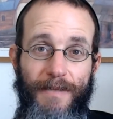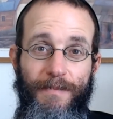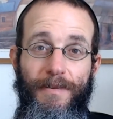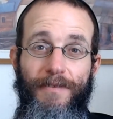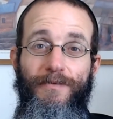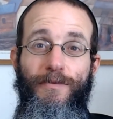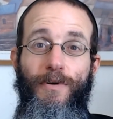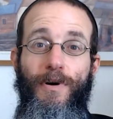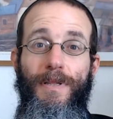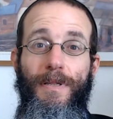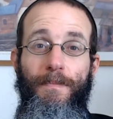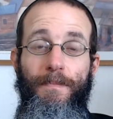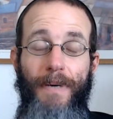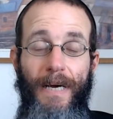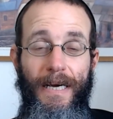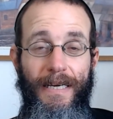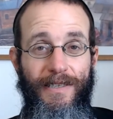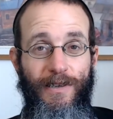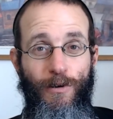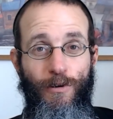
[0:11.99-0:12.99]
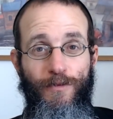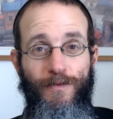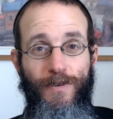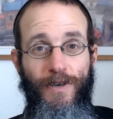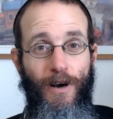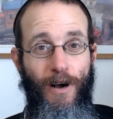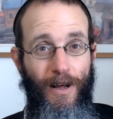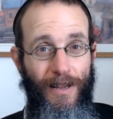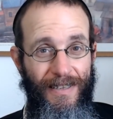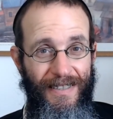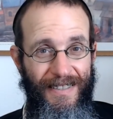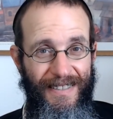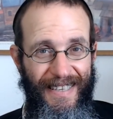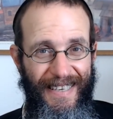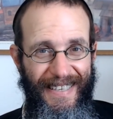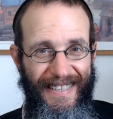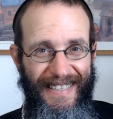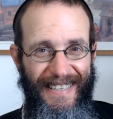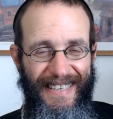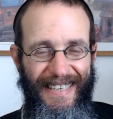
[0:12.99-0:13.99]
before the Passover
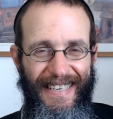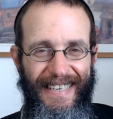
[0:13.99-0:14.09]
holiday.